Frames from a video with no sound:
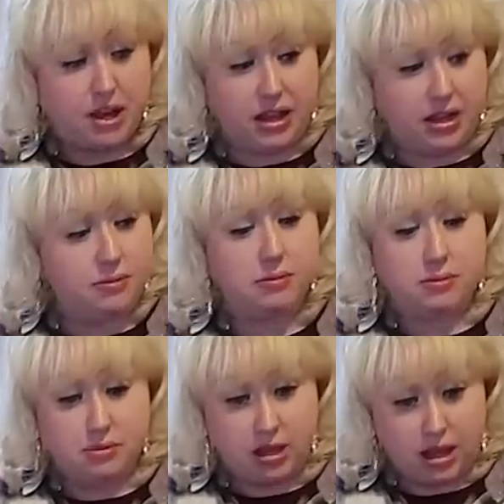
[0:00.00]
Again,
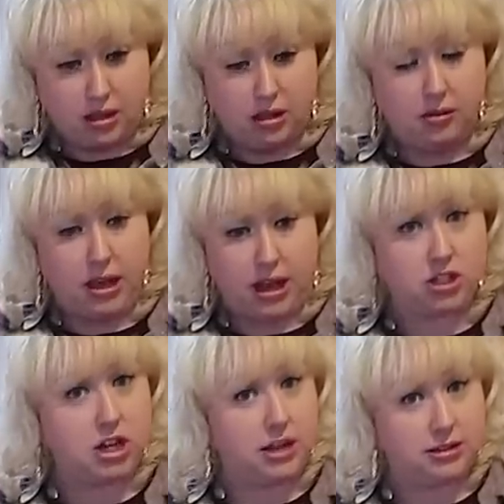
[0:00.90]
hello,
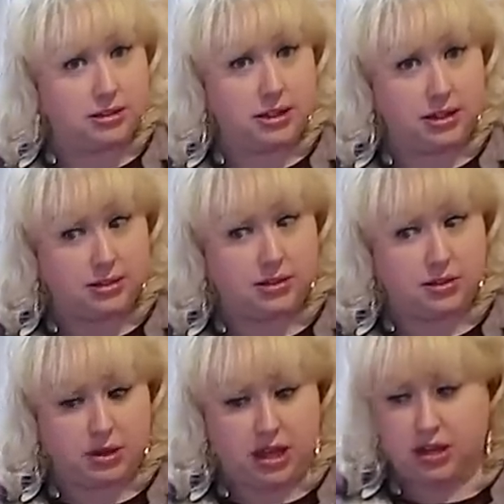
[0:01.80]
hashtag six
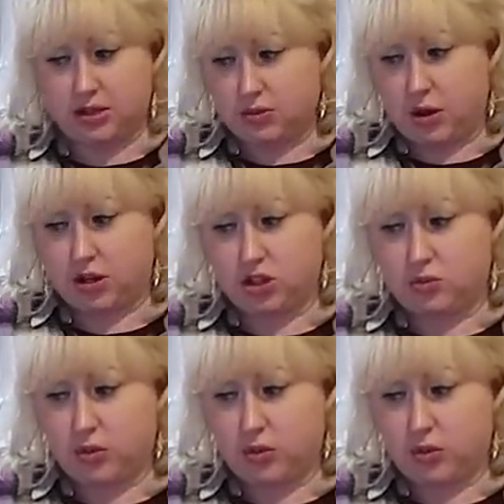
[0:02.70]
spaghetti squashes.